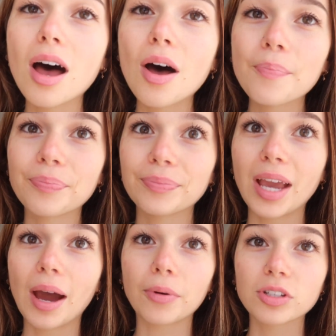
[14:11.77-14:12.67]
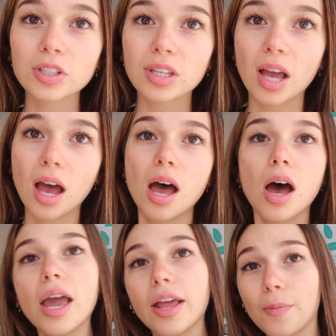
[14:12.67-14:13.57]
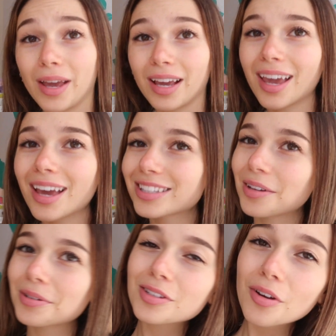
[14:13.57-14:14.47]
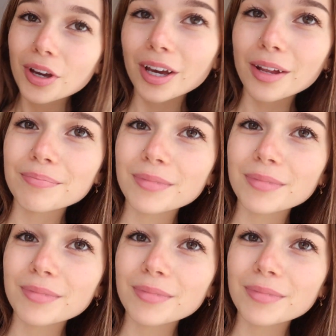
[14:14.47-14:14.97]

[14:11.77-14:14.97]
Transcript: Um, yeah, we just ate our pancakes and they're so good.